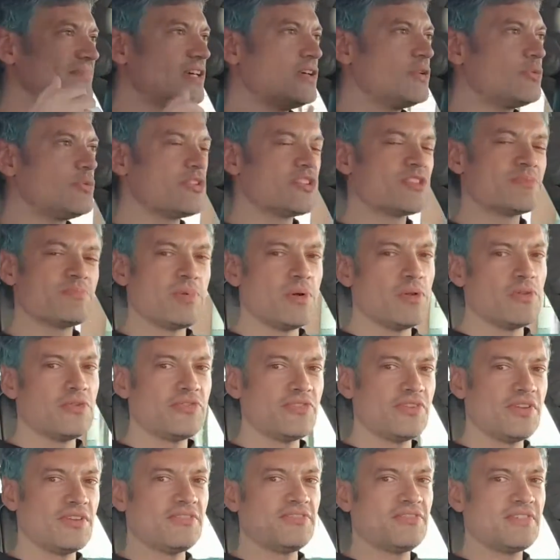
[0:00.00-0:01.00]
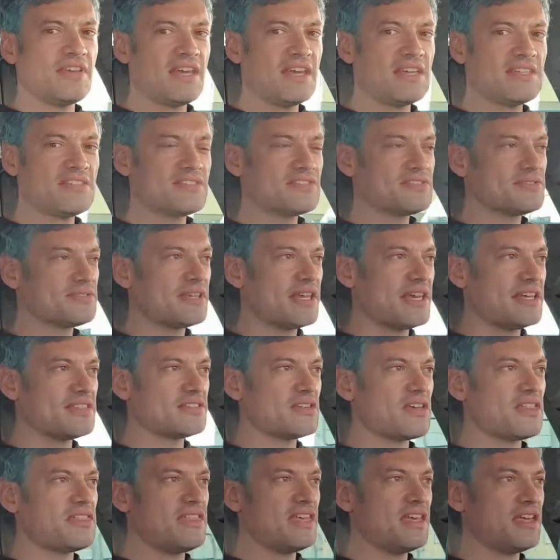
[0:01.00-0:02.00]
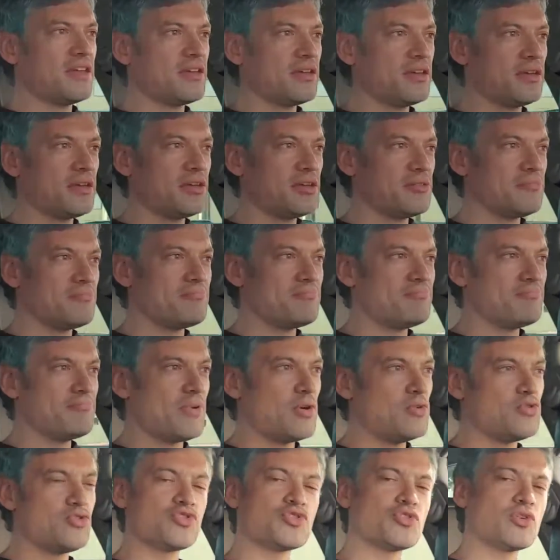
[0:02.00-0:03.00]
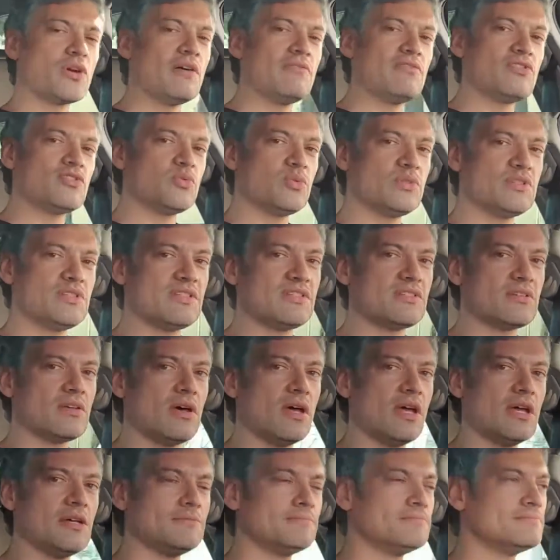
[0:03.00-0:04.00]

responsive as I think most drivers would desire.